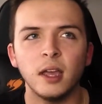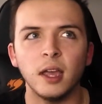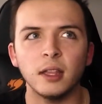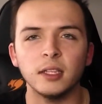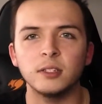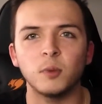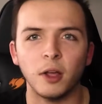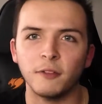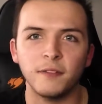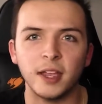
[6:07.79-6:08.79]
At least
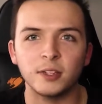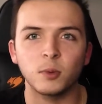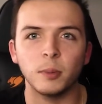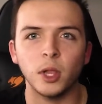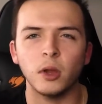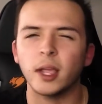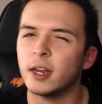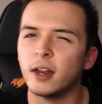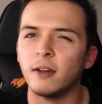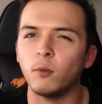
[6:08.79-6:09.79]
while the fans were blowing. I
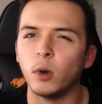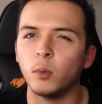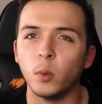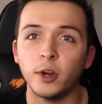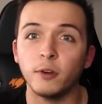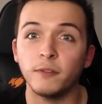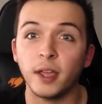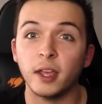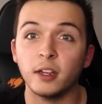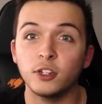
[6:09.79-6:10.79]
did have one weird
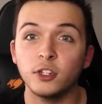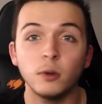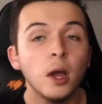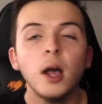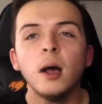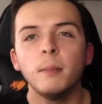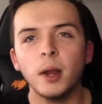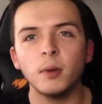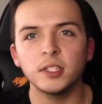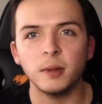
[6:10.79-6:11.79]
fan issue,
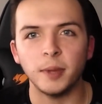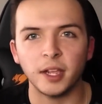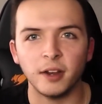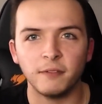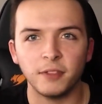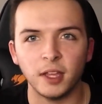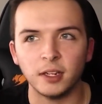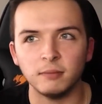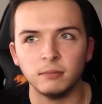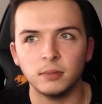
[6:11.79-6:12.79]
but it wasn't a big enough
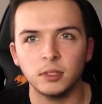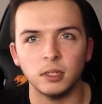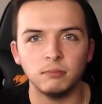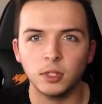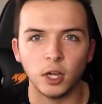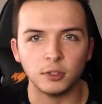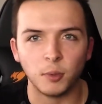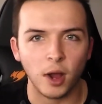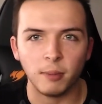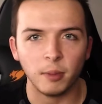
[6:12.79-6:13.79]
thing to cause a
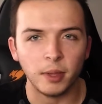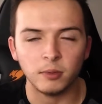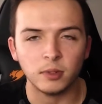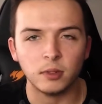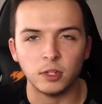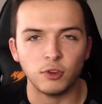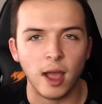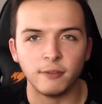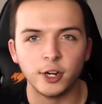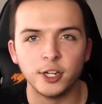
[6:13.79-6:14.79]
problem. It was a
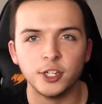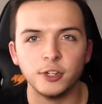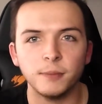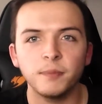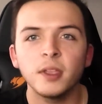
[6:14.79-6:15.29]
driver issue.